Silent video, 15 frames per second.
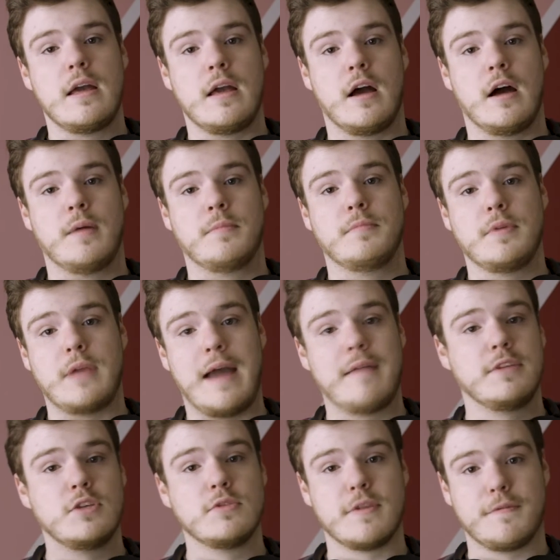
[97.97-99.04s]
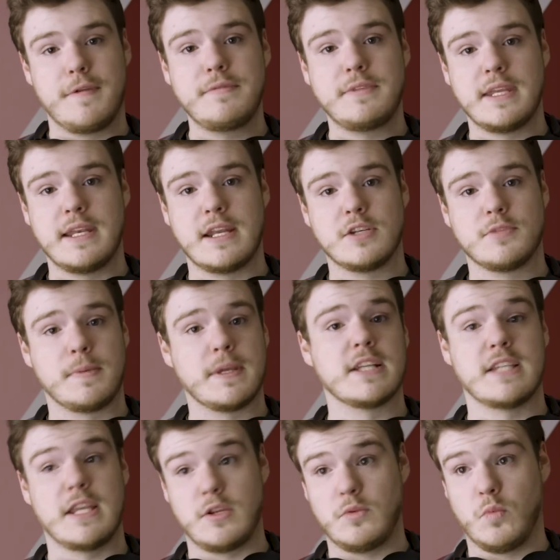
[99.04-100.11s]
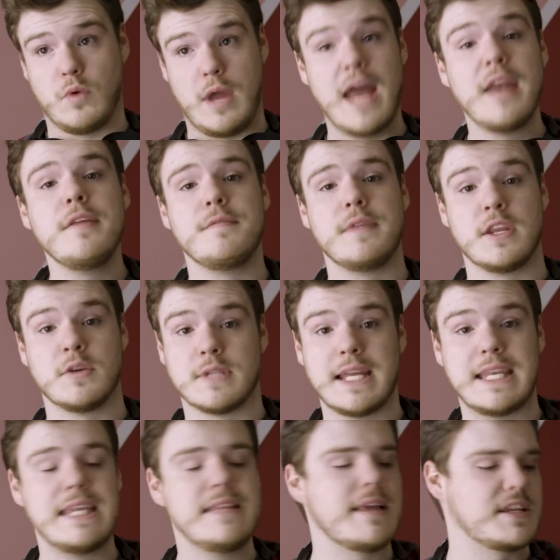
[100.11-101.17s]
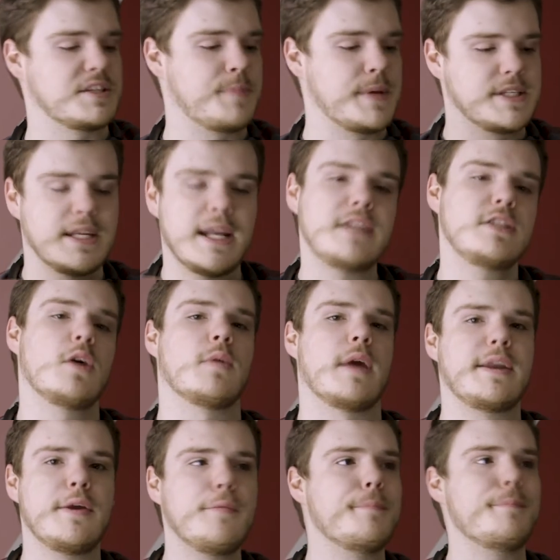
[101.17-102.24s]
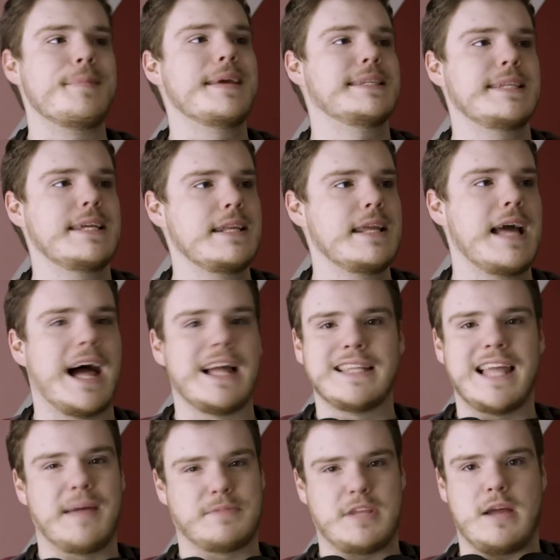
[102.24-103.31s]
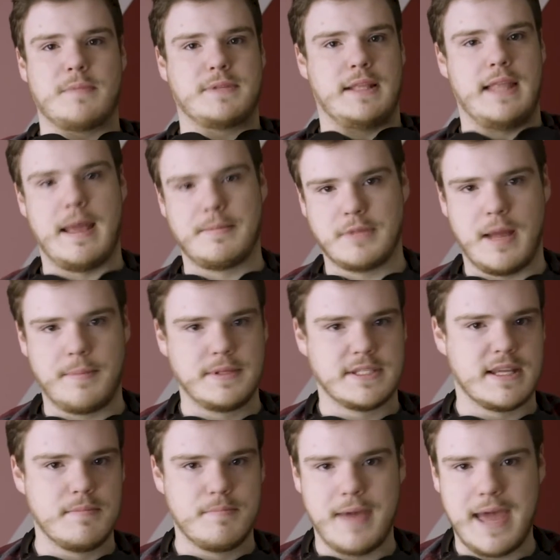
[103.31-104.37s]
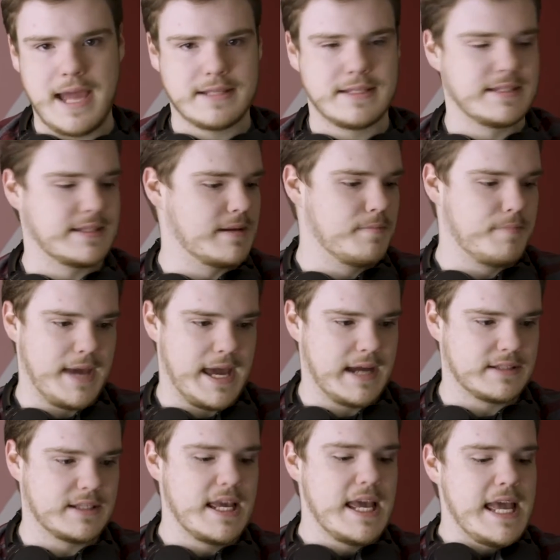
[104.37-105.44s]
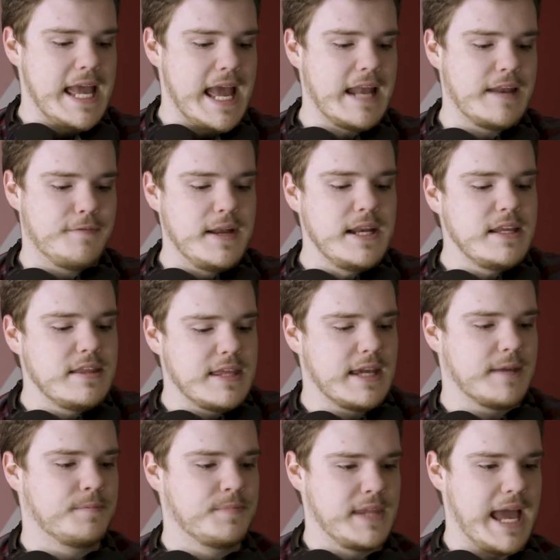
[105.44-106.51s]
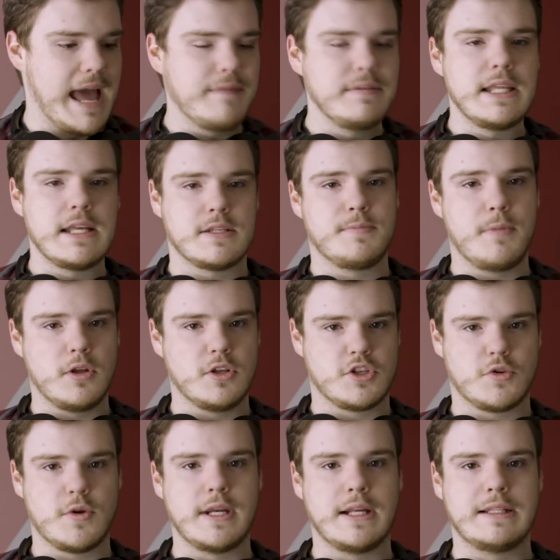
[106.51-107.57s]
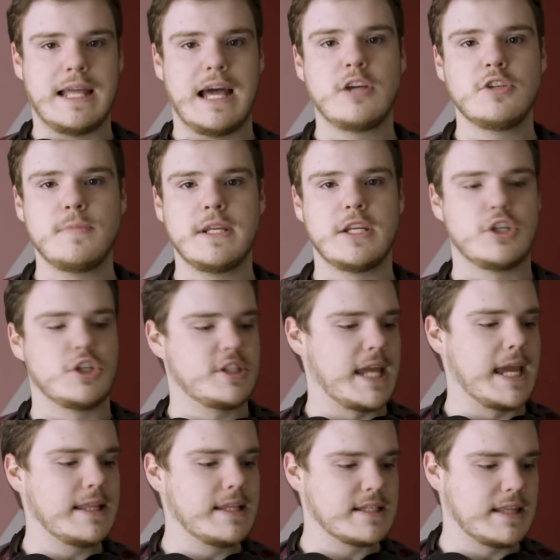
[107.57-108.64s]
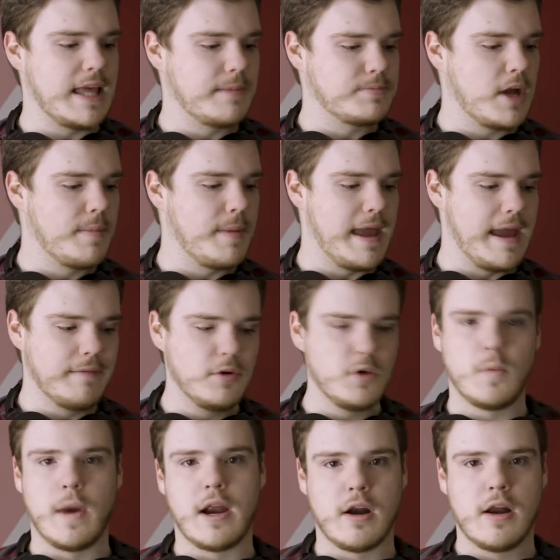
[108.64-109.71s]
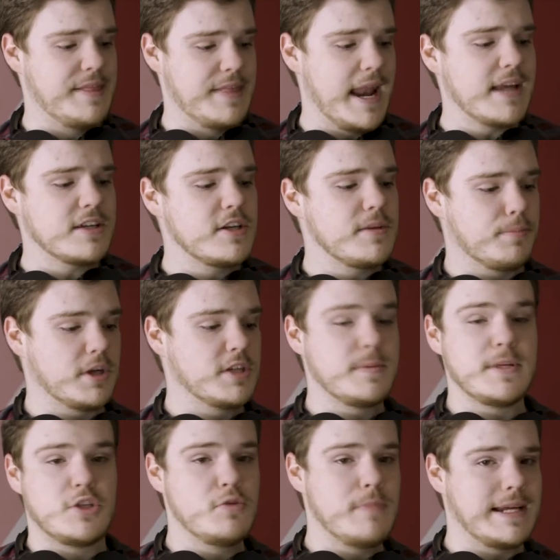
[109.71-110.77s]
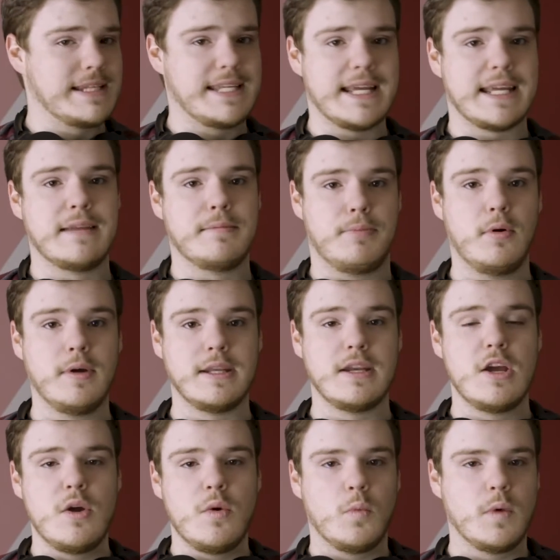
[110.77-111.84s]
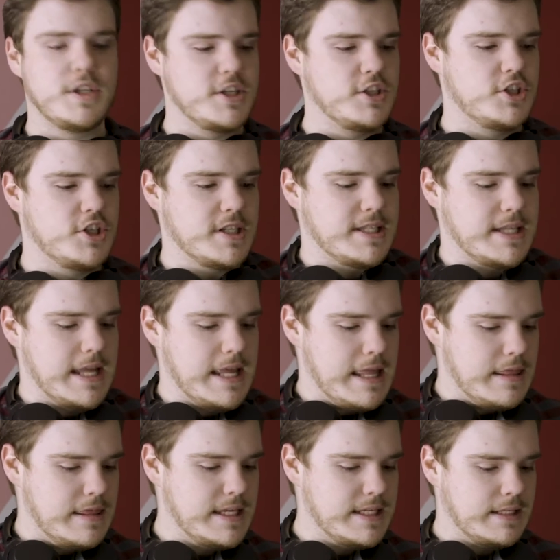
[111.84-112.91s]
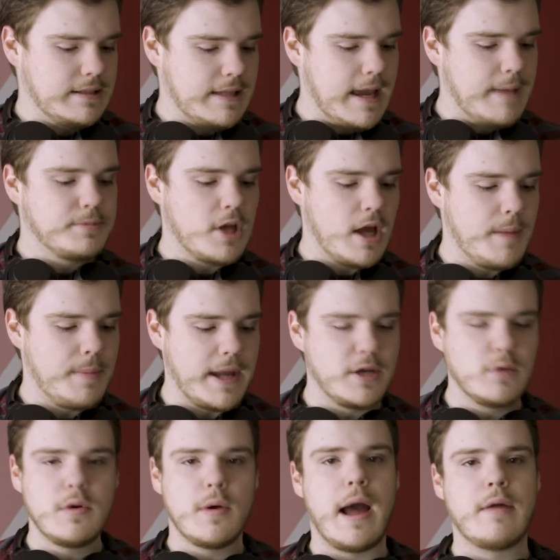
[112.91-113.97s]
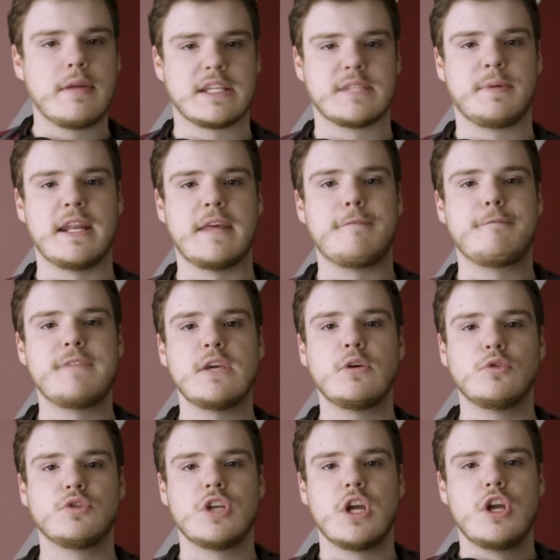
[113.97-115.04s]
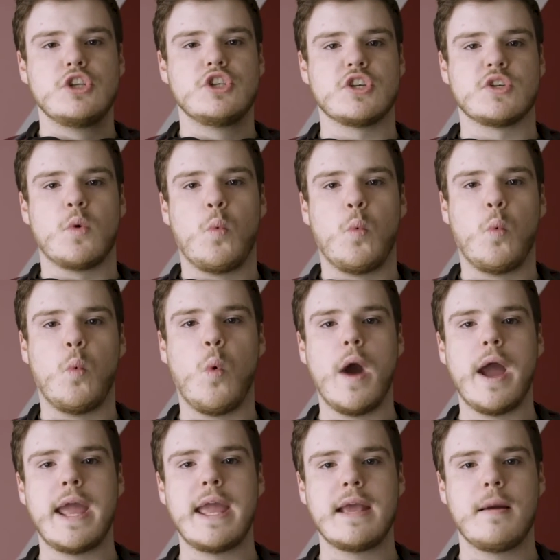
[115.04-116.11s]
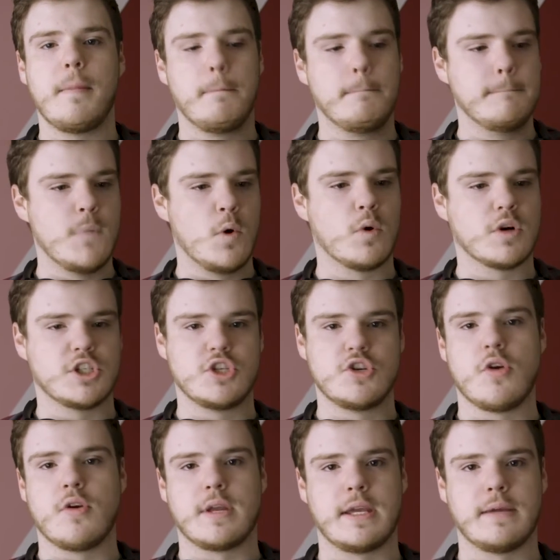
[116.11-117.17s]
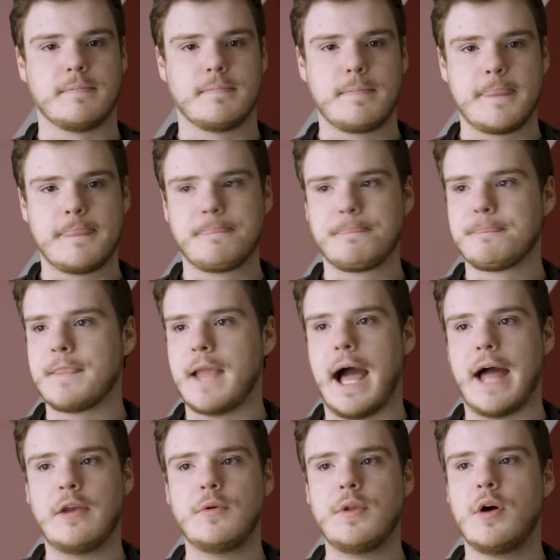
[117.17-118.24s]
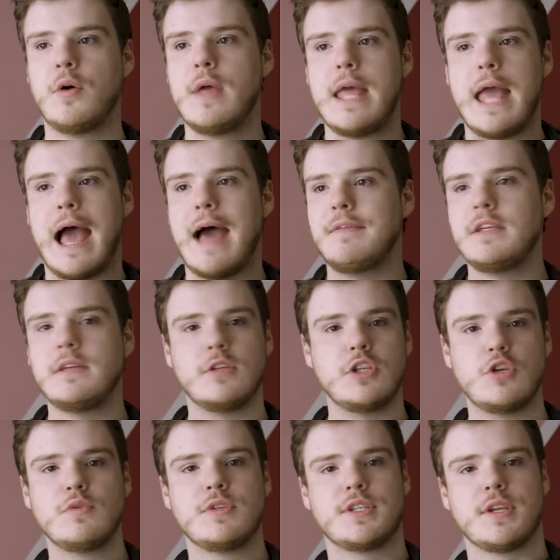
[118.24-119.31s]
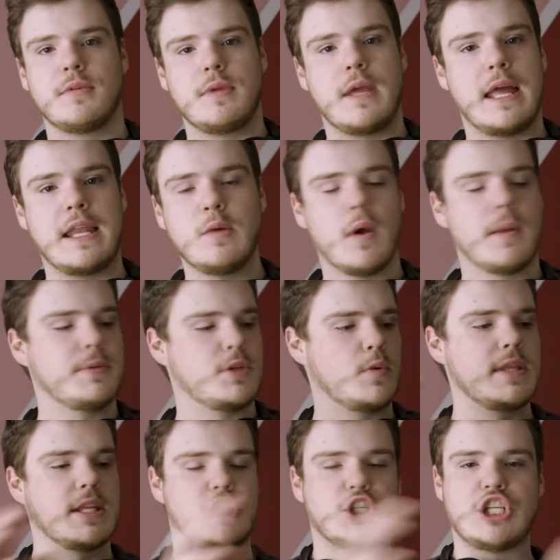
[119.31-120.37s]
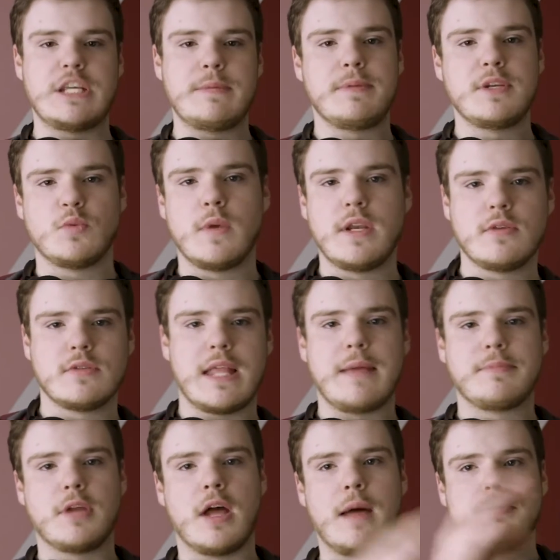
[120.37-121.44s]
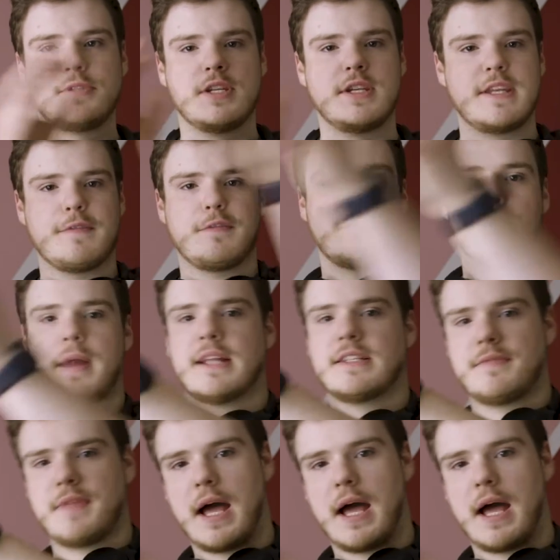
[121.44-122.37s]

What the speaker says: having used a 15-inch because I edit videos. I need that space, and I don't miss it. A laptop's a laptop. It's compact. And if anything, having that smaller screen allows me to just take this laptop everywhere. And that actually brings me to my second point, which is just this laptop, I don't know how to explain it, feels just way more sturdy. I don't know, having used anywhere between the cheapest Windows laptops to different brands of the